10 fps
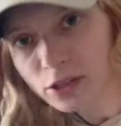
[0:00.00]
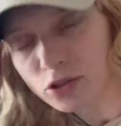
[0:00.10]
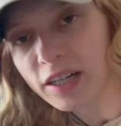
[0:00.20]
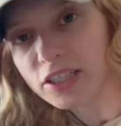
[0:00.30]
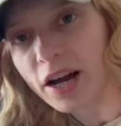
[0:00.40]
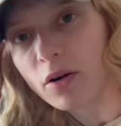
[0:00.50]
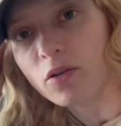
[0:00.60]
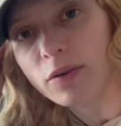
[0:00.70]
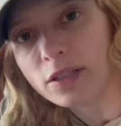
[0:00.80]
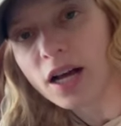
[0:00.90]
stretch out
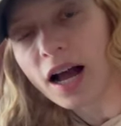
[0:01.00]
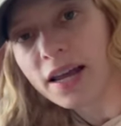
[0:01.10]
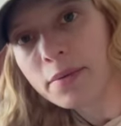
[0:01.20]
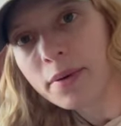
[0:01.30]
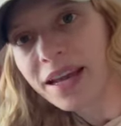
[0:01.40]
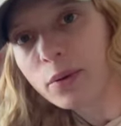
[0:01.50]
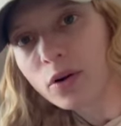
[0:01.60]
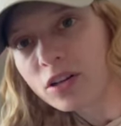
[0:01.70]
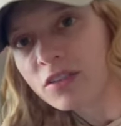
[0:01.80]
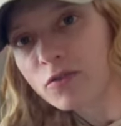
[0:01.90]
over time and it
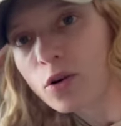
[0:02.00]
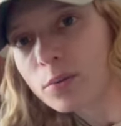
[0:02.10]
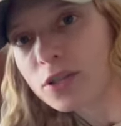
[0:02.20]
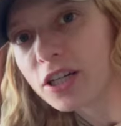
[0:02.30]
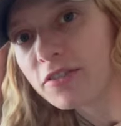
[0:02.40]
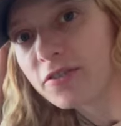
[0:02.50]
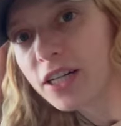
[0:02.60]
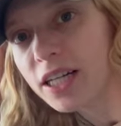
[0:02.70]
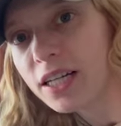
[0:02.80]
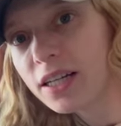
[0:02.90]
will conform to your
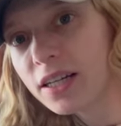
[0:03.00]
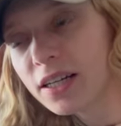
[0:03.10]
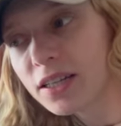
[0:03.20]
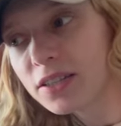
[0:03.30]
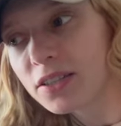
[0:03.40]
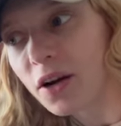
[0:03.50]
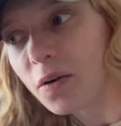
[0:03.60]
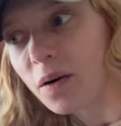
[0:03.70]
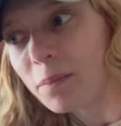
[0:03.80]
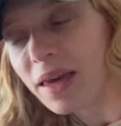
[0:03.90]
foot.
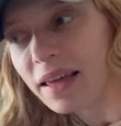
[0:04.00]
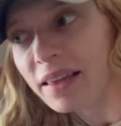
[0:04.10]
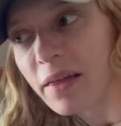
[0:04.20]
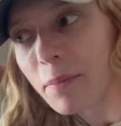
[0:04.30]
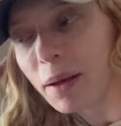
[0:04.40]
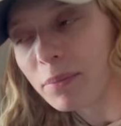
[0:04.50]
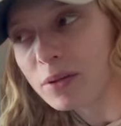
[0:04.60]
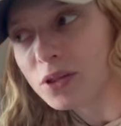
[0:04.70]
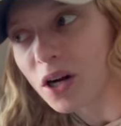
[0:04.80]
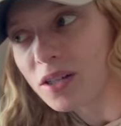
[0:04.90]
So being that my
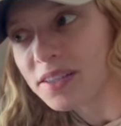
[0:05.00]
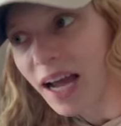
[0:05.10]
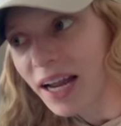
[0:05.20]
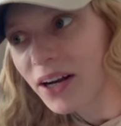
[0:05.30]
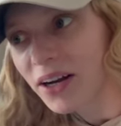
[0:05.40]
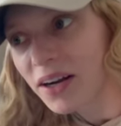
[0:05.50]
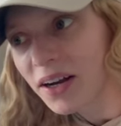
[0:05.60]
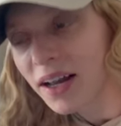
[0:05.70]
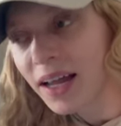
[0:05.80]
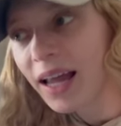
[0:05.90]
boots are tighter
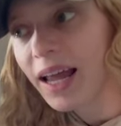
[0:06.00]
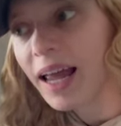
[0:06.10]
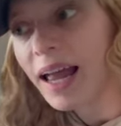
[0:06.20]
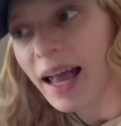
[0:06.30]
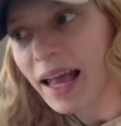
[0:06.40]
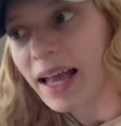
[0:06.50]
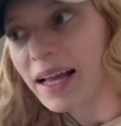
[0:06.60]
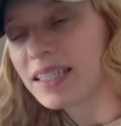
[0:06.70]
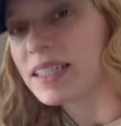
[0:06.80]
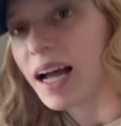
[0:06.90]

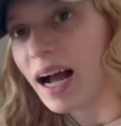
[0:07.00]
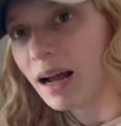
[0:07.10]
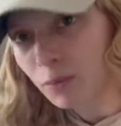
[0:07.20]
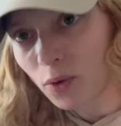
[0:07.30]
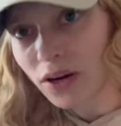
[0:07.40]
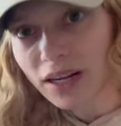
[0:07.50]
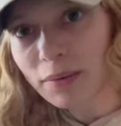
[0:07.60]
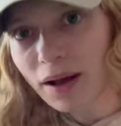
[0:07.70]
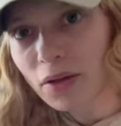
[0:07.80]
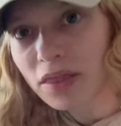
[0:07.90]
and I'm worried
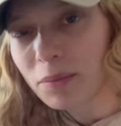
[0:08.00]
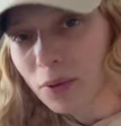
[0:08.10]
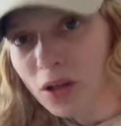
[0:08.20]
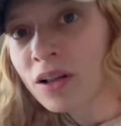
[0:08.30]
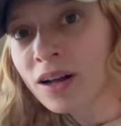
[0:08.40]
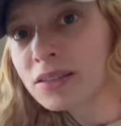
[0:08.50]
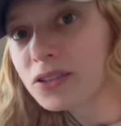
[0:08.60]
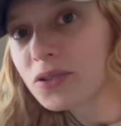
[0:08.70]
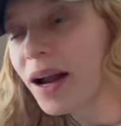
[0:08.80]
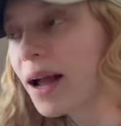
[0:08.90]
about the pull-on
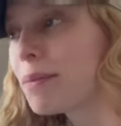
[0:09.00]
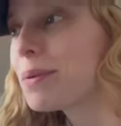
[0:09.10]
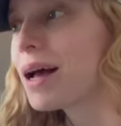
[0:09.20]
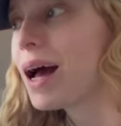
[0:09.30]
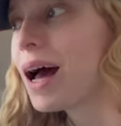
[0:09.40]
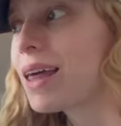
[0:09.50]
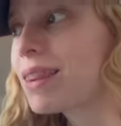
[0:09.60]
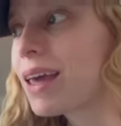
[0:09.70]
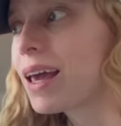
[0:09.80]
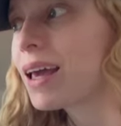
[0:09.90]
strap, I
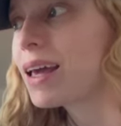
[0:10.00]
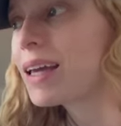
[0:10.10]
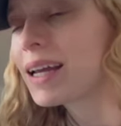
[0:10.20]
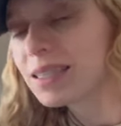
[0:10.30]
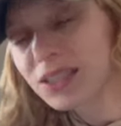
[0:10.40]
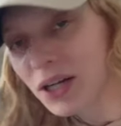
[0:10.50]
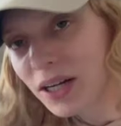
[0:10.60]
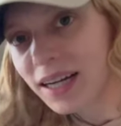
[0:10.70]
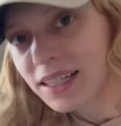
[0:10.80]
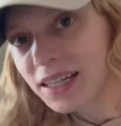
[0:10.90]
think it's a
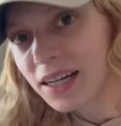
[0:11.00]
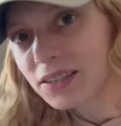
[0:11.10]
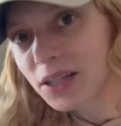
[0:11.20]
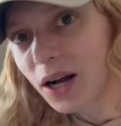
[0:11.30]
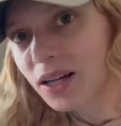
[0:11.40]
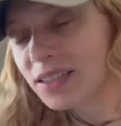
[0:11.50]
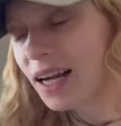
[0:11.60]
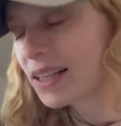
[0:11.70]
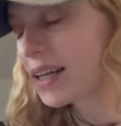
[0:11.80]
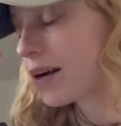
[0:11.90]
good idea to
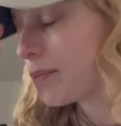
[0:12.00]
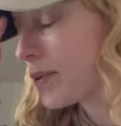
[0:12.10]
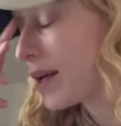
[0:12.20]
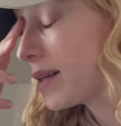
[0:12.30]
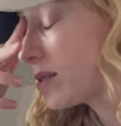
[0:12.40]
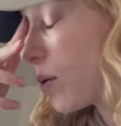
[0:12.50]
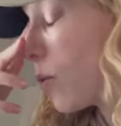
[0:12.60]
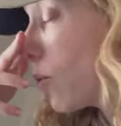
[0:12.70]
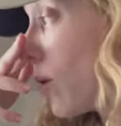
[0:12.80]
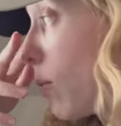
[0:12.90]
contact the company. So
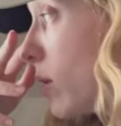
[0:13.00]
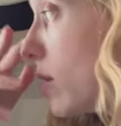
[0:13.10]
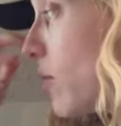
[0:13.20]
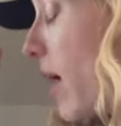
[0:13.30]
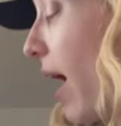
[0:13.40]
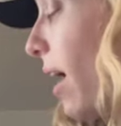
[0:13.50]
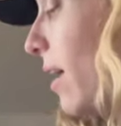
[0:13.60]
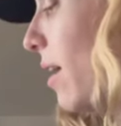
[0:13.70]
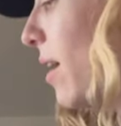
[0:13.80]
we will do that.